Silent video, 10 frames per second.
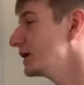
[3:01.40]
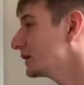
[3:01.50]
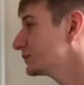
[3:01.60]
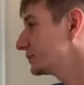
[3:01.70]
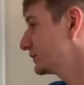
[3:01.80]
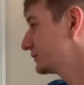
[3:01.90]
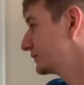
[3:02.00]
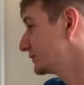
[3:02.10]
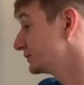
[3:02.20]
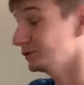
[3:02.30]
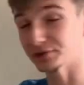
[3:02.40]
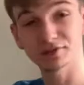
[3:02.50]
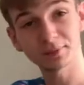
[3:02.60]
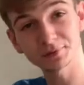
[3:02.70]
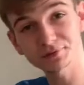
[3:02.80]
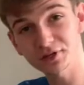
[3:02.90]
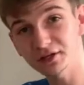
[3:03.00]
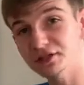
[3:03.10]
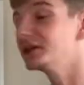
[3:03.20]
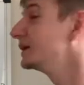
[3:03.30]
ask, but I figured for example's
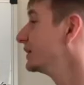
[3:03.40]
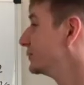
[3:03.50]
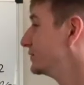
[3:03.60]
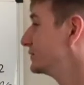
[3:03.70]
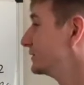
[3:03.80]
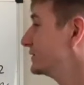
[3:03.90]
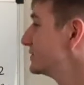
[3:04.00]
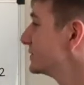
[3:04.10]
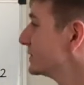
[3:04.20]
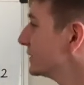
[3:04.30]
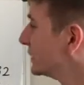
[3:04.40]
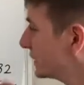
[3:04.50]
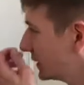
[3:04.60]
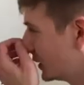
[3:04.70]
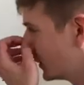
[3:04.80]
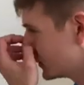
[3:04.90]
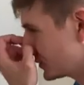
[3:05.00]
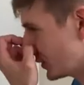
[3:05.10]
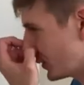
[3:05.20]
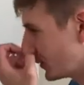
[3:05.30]
sake, it'd be even easier.
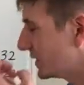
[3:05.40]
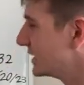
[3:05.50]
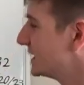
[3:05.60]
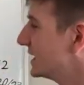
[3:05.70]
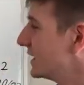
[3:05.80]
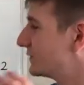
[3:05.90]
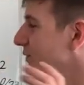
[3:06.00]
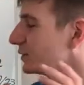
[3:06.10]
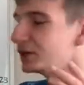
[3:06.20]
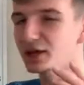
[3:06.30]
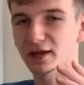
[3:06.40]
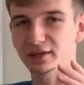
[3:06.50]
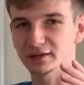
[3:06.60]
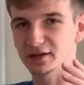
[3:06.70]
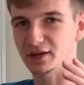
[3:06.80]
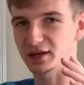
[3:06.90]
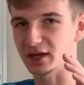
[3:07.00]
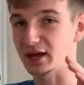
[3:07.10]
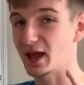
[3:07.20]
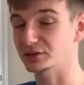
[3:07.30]
So if you're looking at
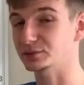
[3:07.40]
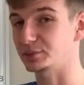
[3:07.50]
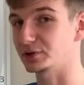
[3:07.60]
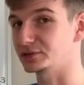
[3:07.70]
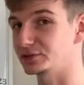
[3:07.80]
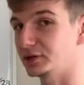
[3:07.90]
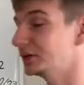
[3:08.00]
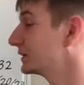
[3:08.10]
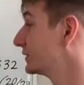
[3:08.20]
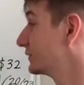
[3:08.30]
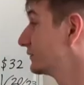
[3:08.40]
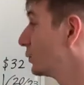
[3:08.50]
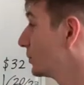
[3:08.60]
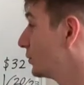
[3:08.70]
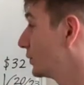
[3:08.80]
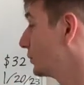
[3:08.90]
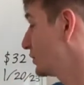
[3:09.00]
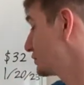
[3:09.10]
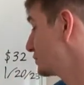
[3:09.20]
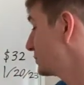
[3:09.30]
an ask price, right,
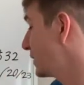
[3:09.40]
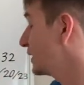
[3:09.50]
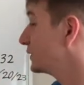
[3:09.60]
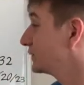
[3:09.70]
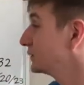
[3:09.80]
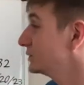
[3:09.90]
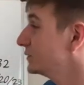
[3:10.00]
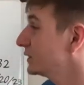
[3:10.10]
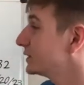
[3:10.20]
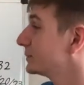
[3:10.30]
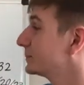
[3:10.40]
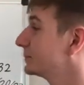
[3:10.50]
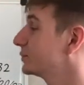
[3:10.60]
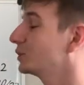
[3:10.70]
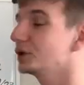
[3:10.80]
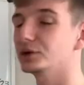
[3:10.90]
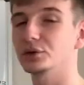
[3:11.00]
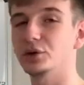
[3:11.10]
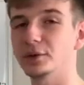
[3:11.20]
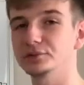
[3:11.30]
4.1, so you get the $20
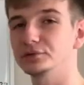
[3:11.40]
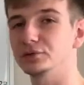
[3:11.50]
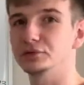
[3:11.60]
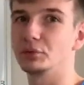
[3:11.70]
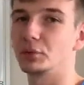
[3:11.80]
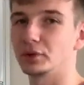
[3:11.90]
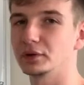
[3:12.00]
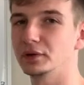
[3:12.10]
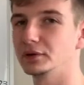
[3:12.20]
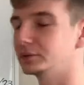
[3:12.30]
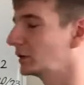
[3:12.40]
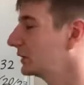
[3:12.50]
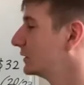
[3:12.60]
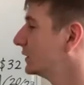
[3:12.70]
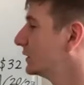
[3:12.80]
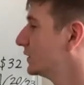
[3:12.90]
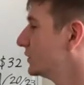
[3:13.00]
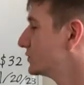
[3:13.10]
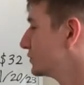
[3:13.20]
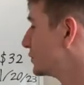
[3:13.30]
call option for 4, right?
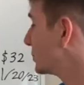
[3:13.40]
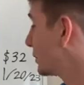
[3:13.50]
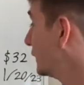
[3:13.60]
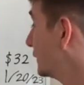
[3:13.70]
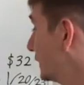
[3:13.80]
So your break